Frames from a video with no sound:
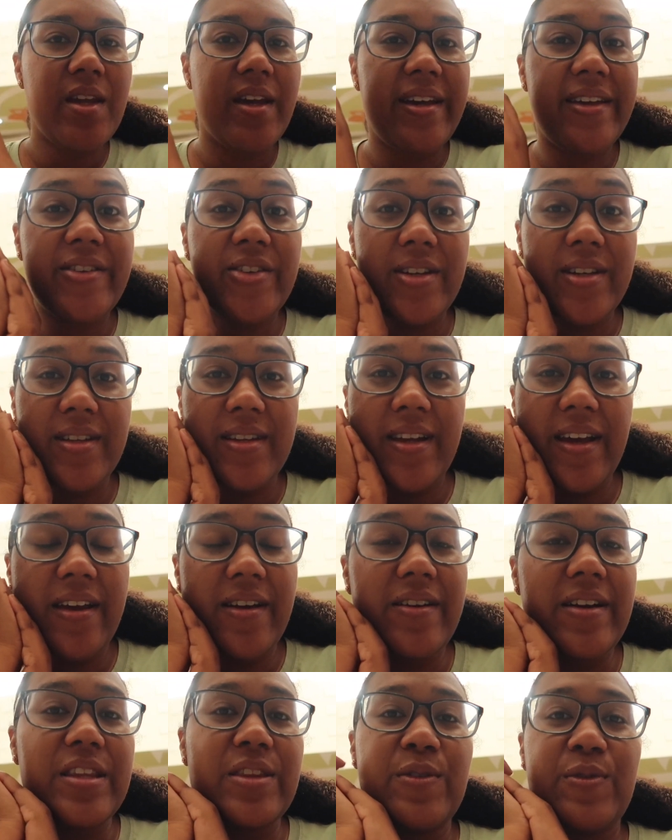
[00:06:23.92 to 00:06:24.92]
Adriel and I
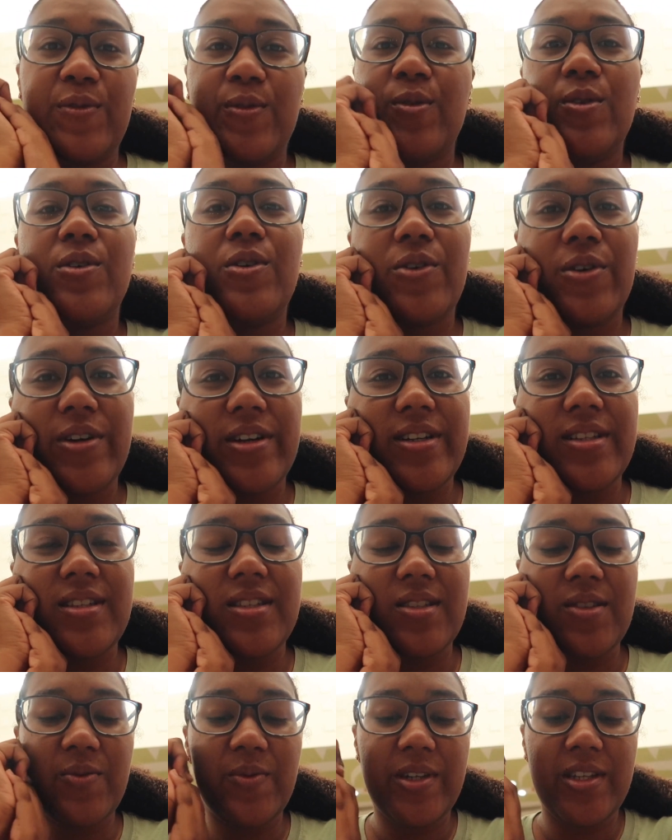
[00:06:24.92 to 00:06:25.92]
are at the food court.
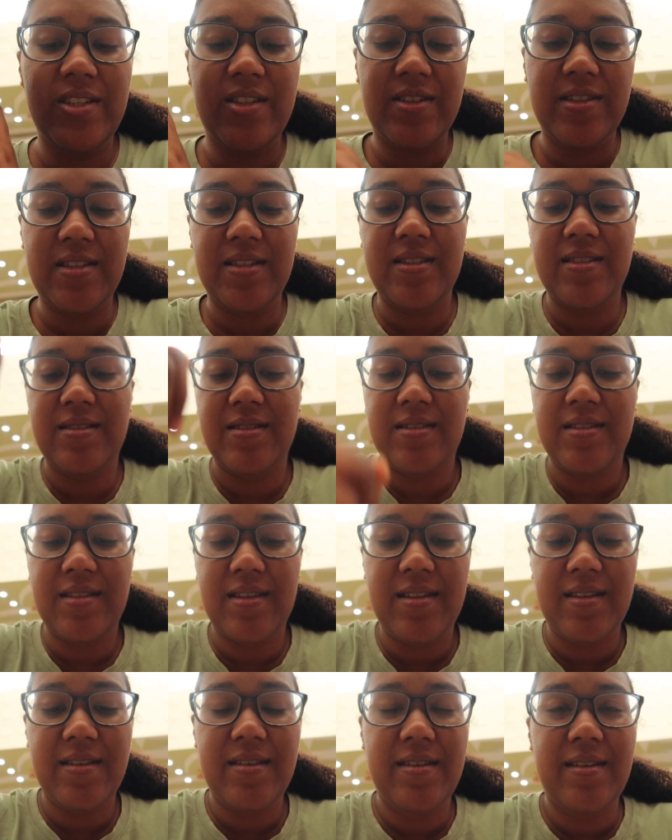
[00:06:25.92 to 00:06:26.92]
We just
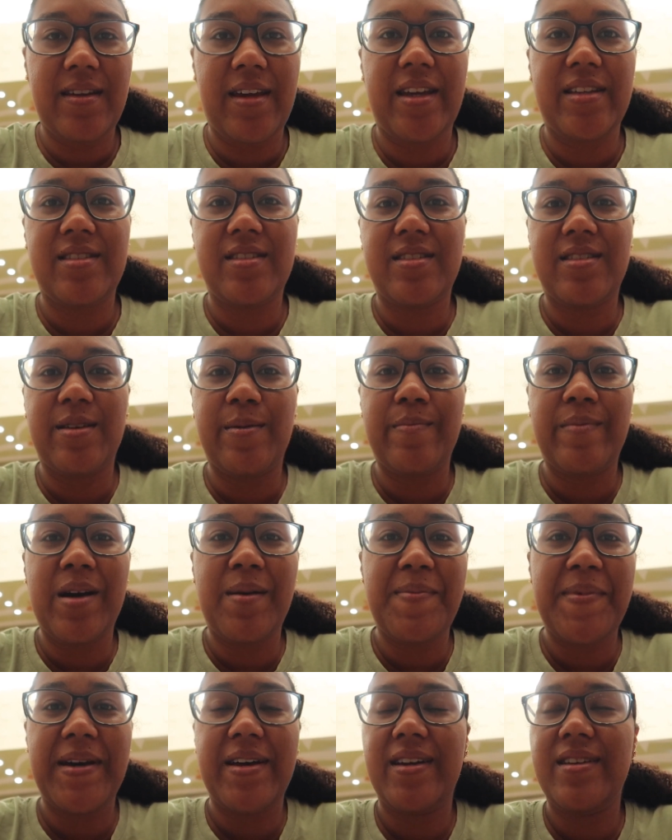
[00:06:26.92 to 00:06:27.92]
ate some
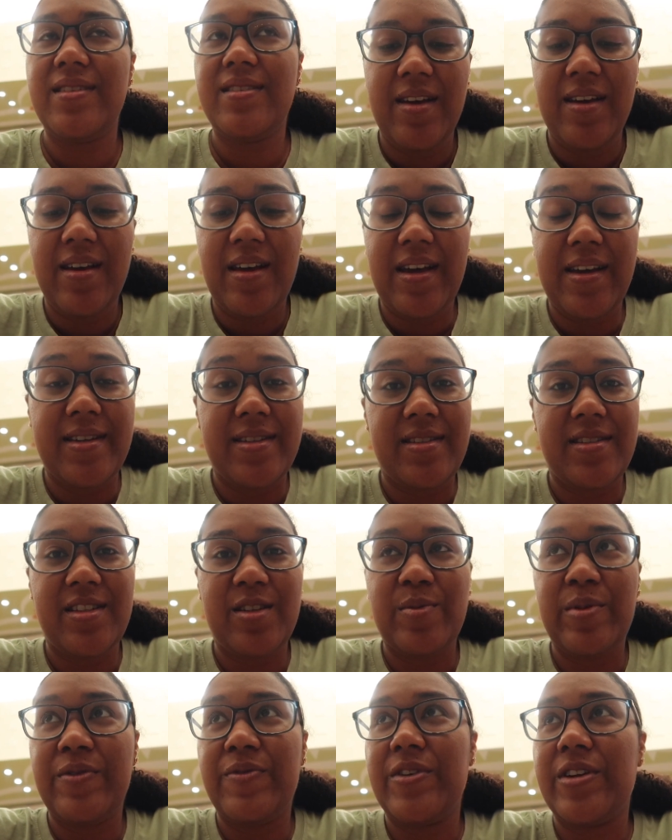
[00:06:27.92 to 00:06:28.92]
Popeyes. I still
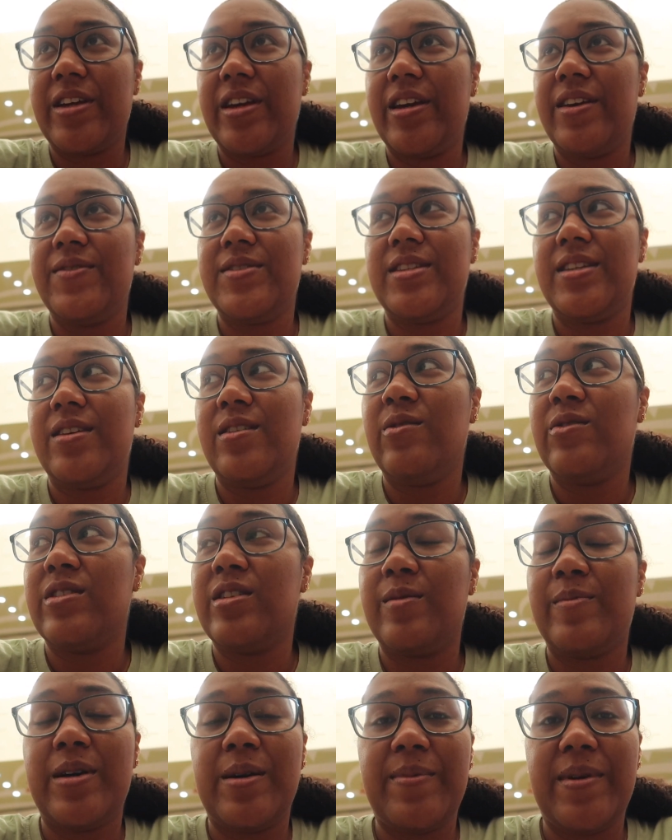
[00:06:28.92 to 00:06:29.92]
prefer KFC over
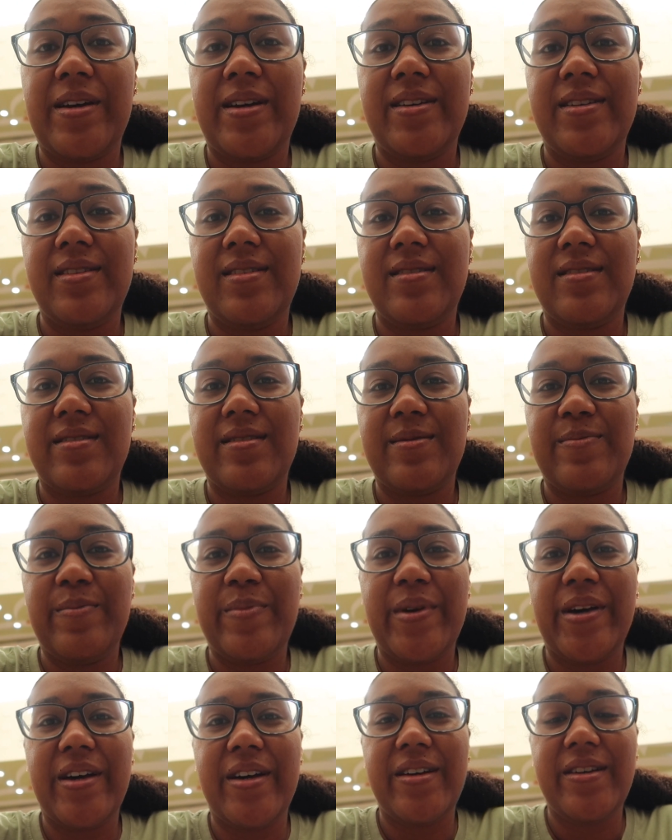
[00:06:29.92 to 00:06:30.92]
the Popeyes,
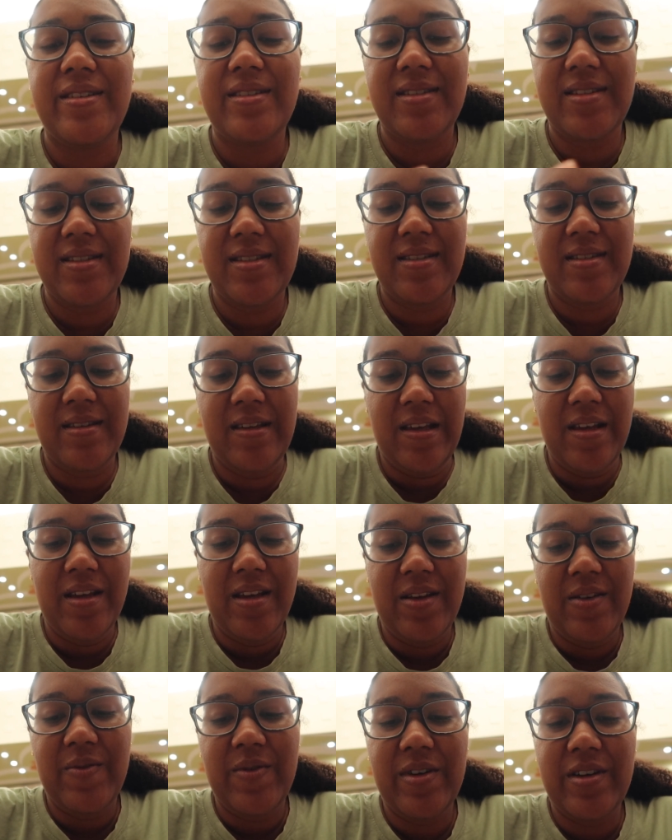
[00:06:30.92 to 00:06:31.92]
but
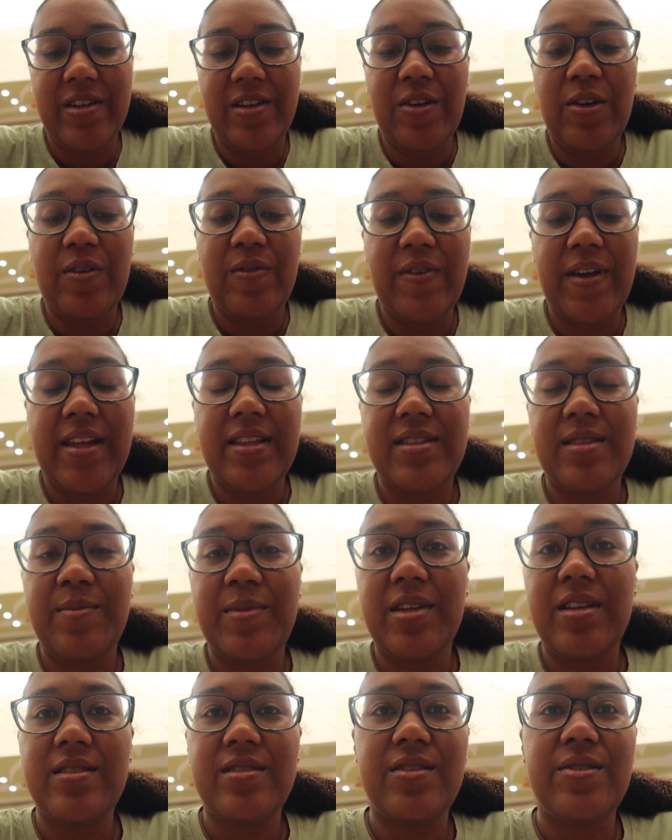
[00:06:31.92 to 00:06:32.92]
we're gonna go find
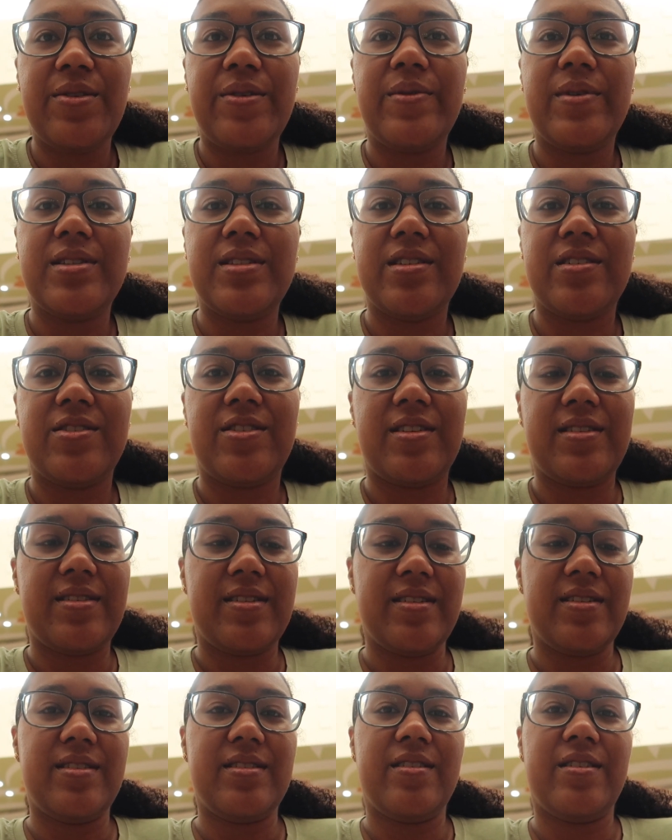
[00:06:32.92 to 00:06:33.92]
something to do until
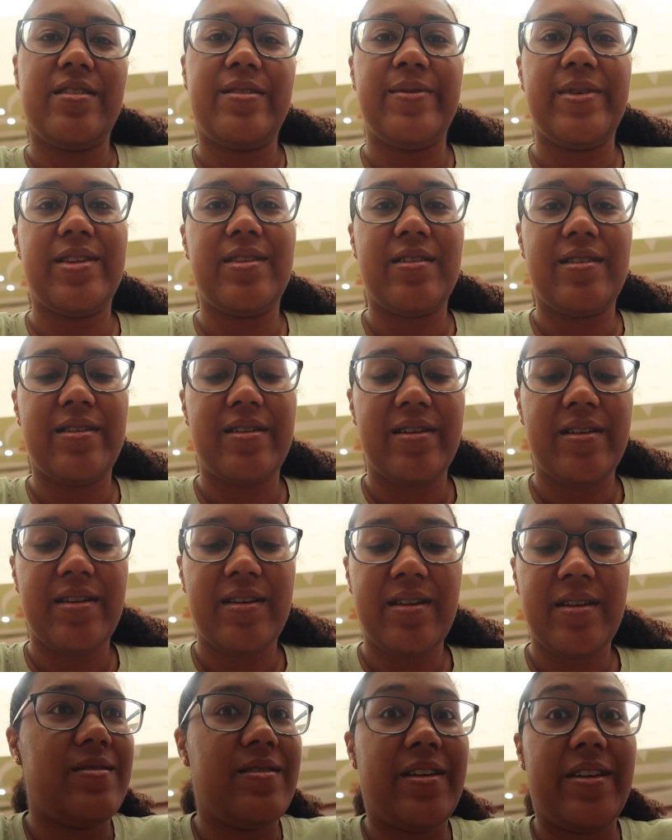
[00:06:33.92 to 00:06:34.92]
Justin is done with her
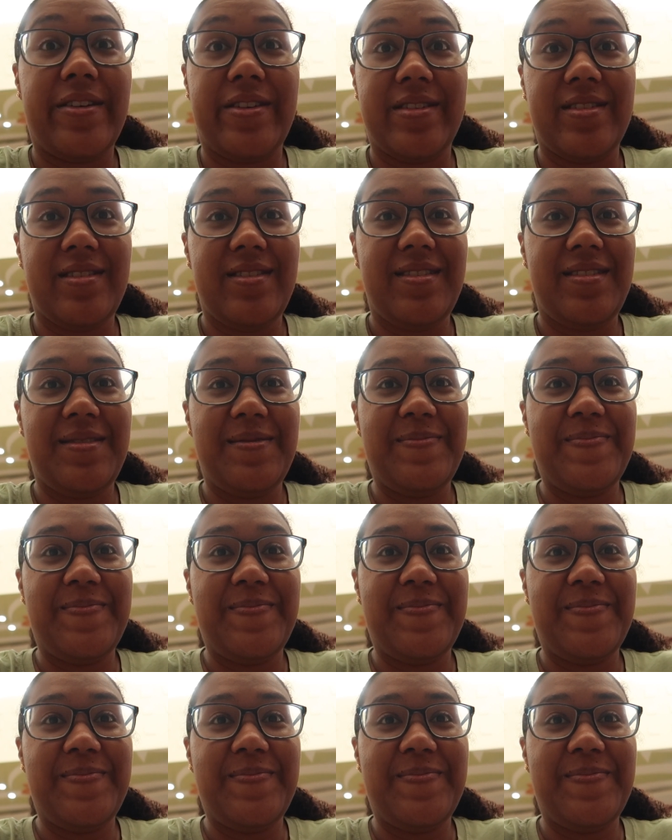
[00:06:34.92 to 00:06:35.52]
errands.